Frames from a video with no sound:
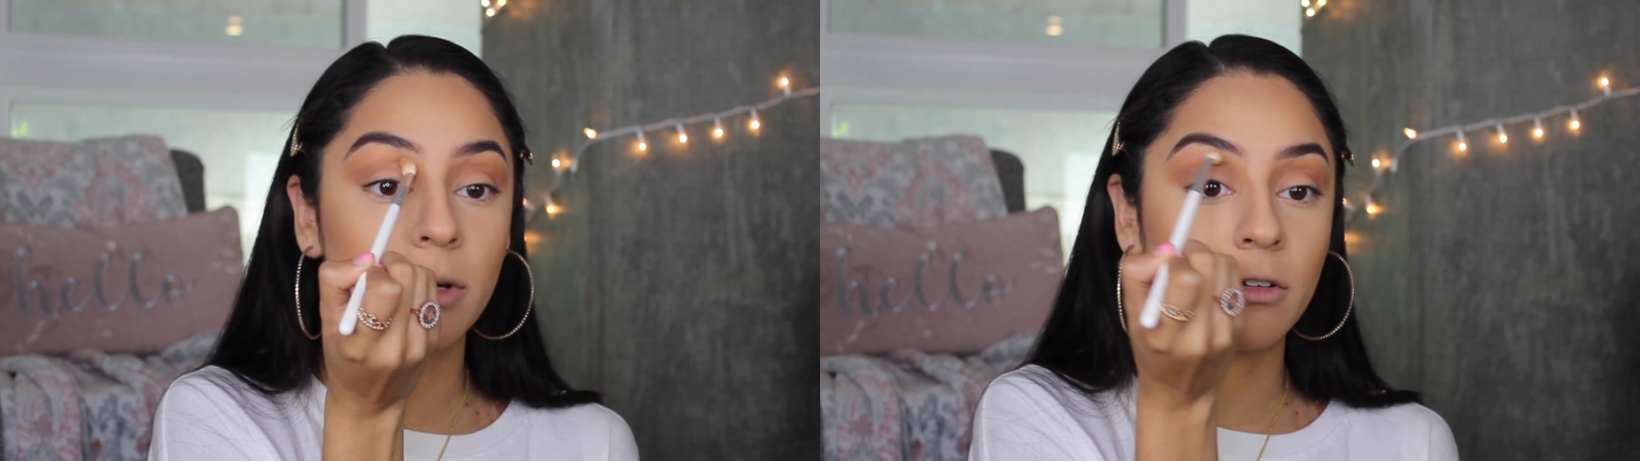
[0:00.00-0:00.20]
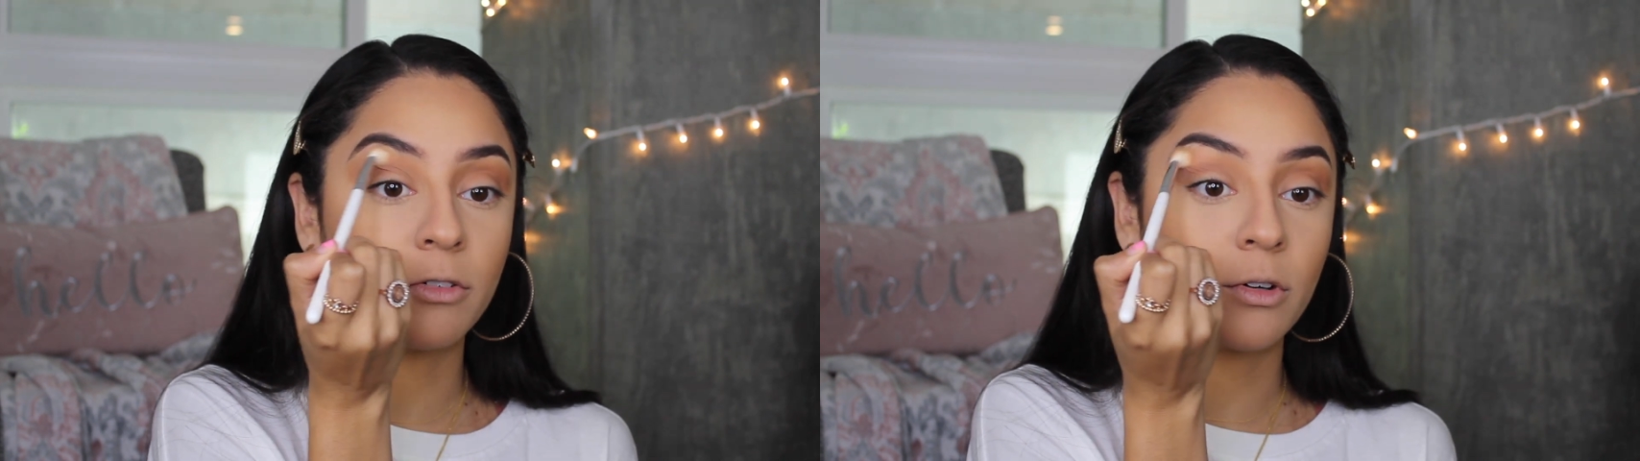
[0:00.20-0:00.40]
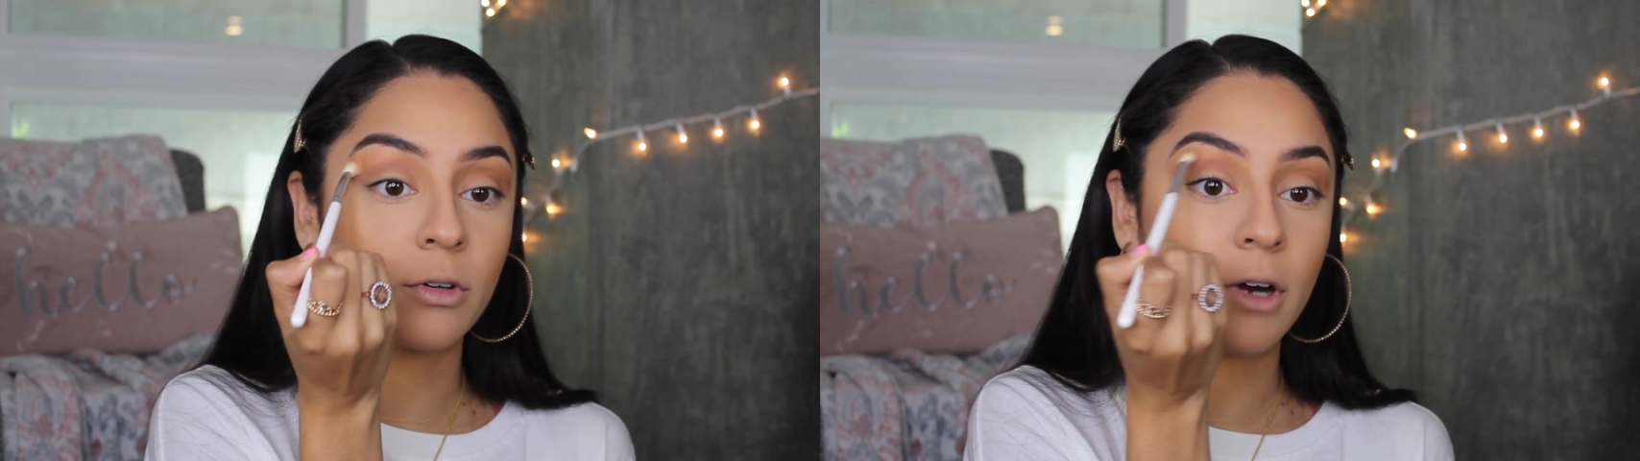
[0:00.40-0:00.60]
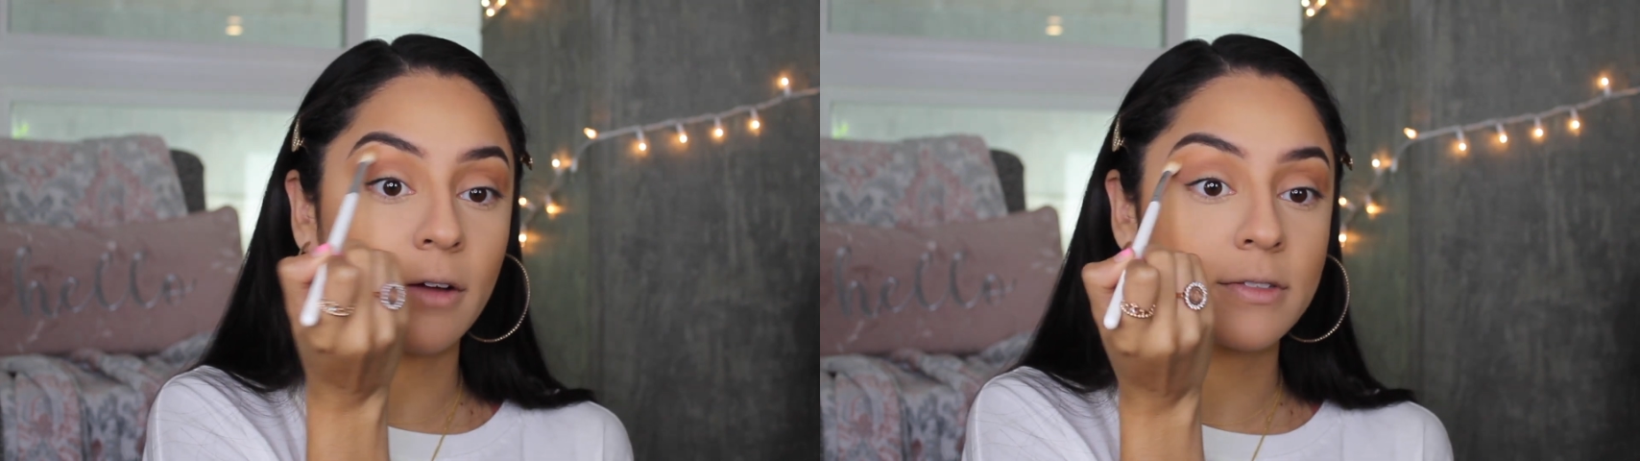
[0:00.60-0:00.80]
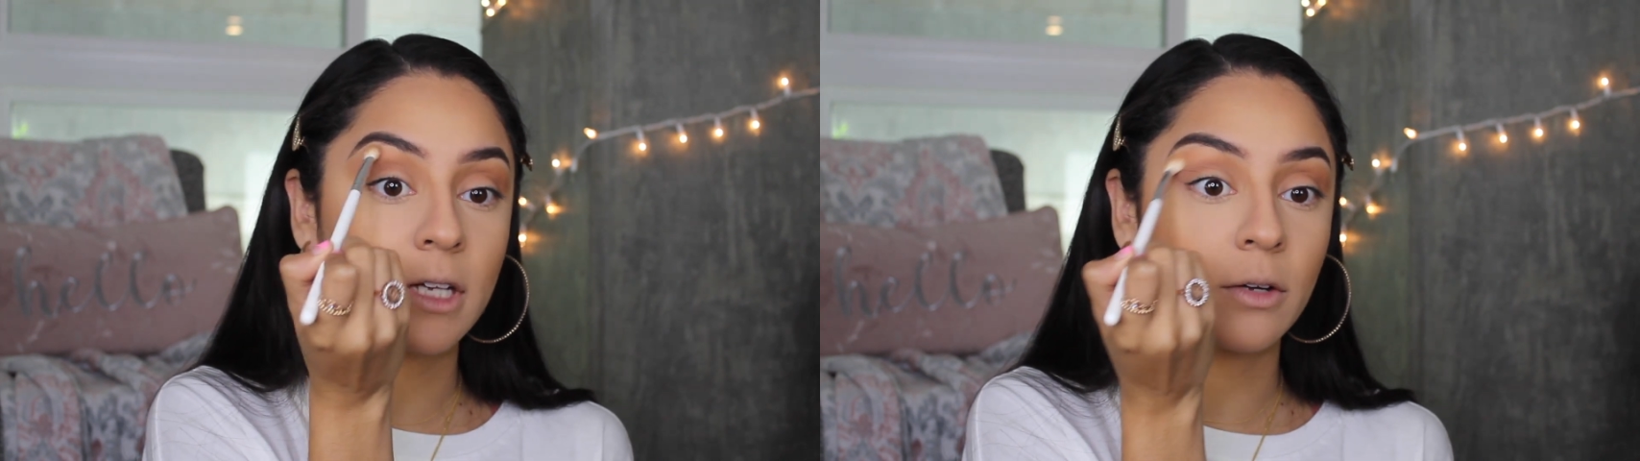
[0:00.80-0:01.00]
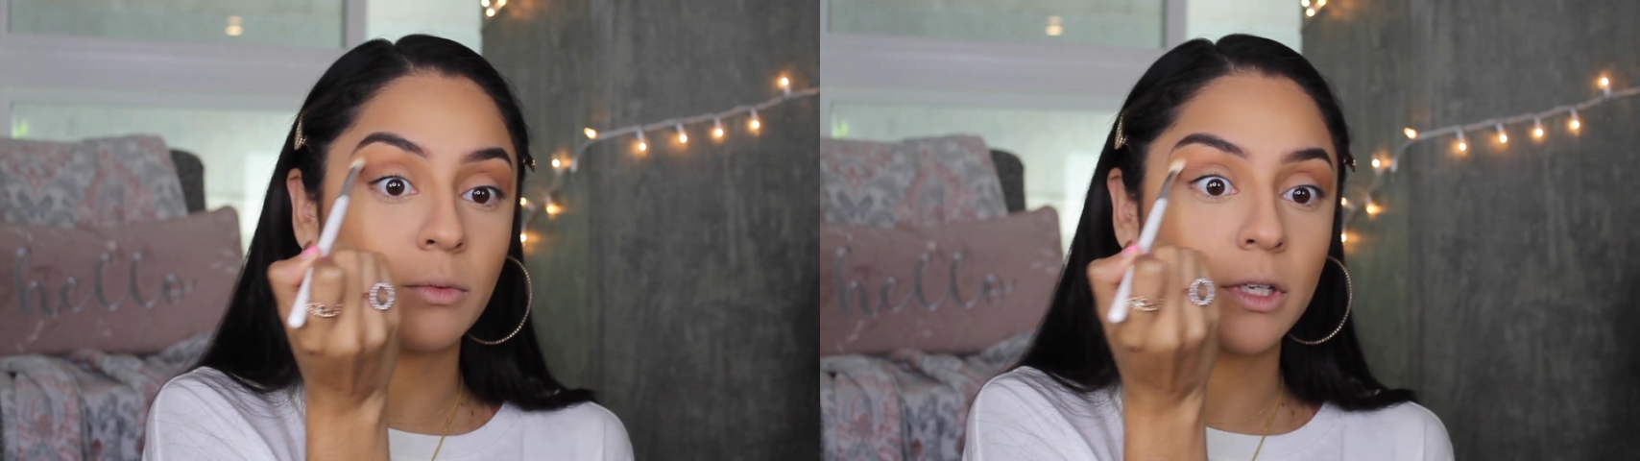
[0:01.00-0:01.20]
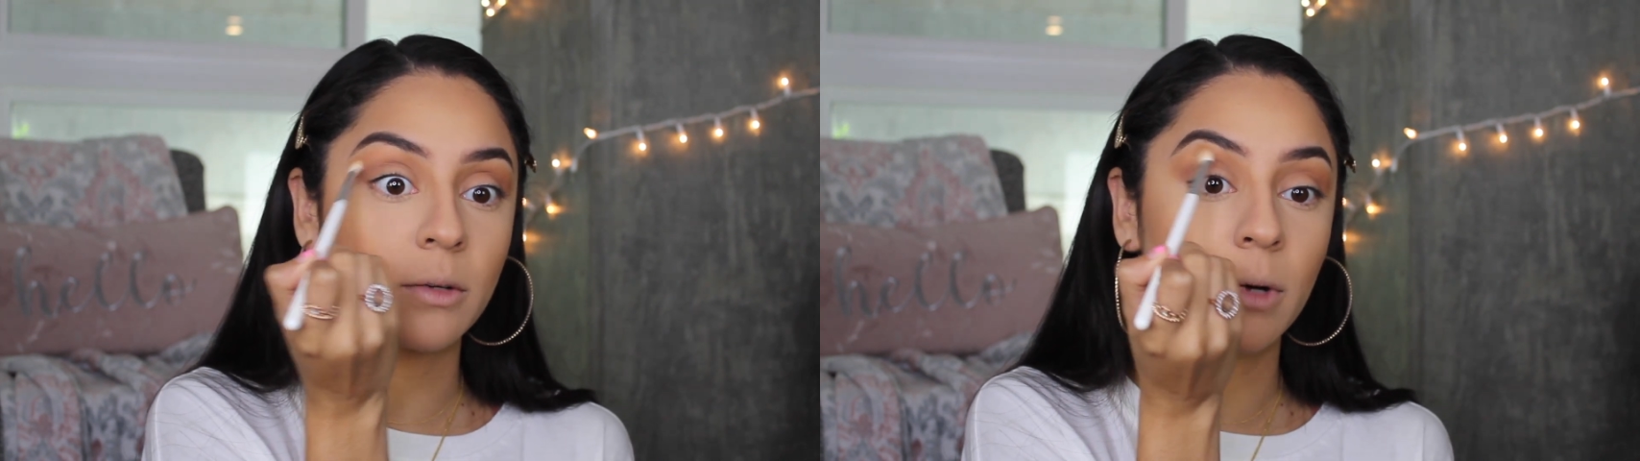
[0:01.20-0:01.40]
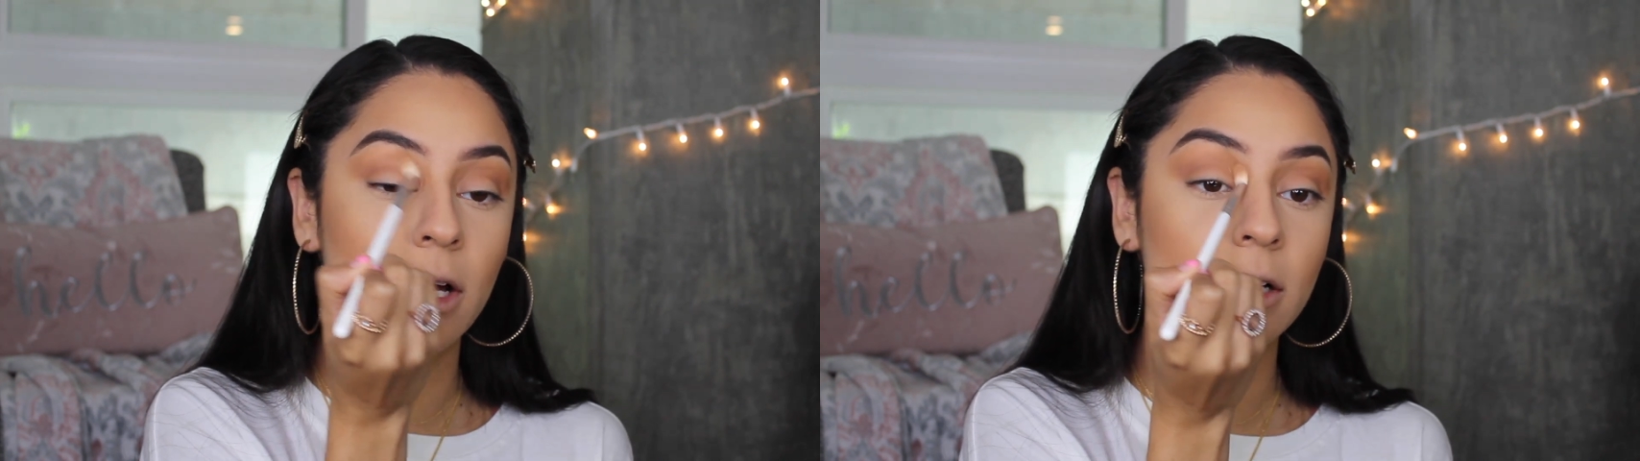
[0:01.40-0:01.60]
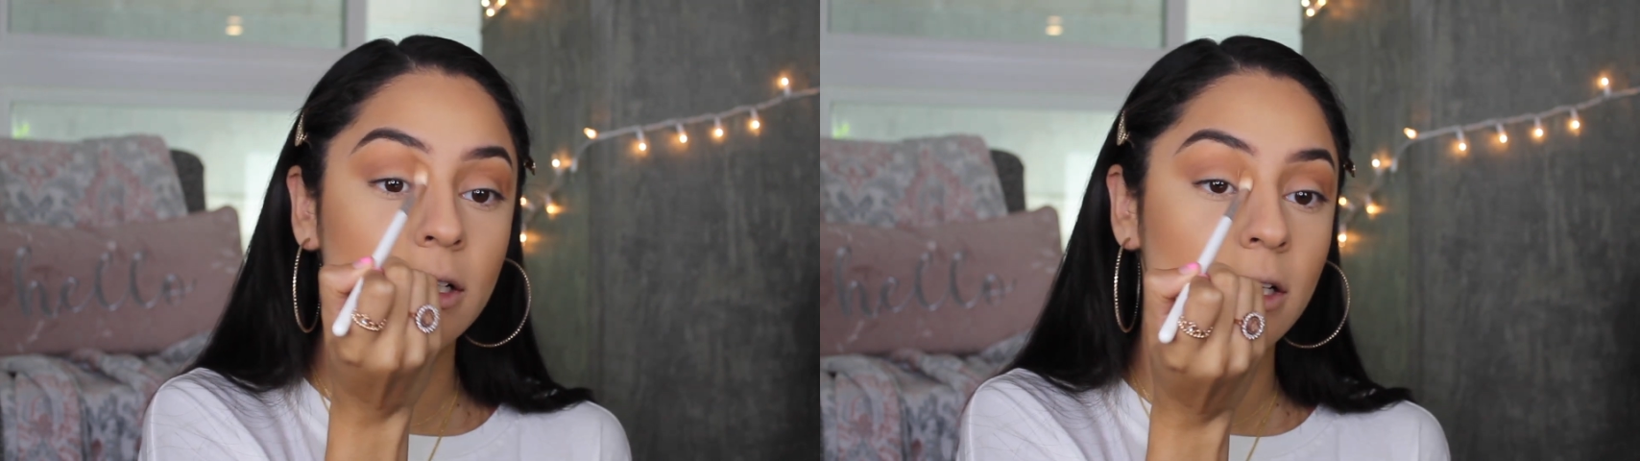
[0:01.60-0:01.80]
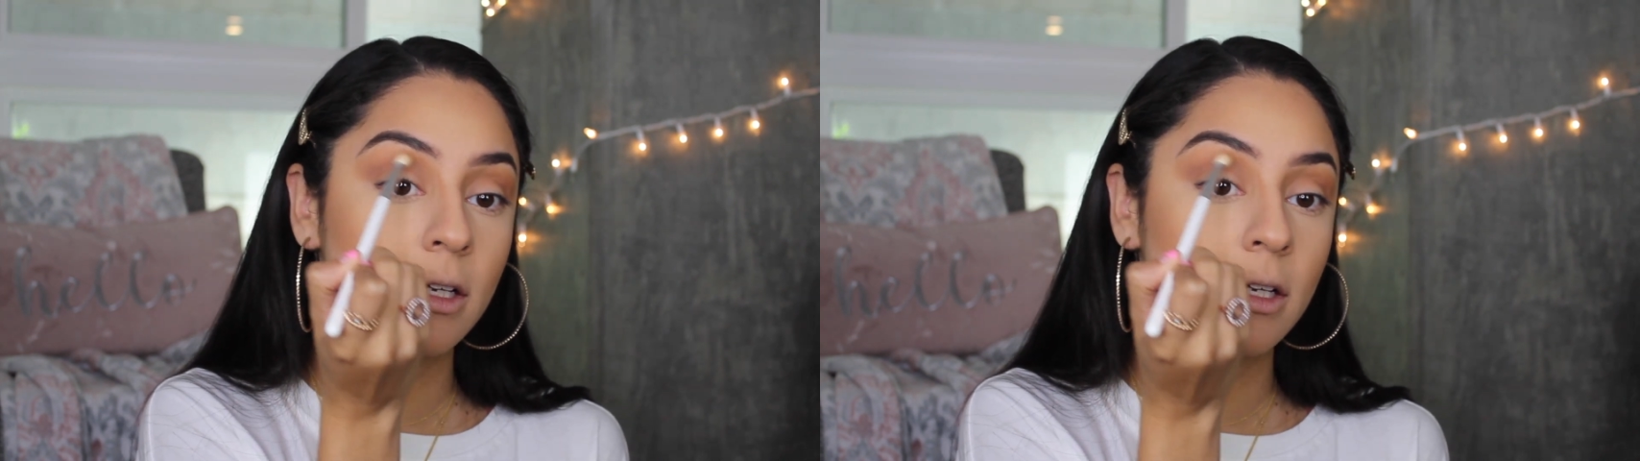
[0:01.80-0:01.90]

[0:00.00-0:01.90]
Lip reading: but it photographs like really well.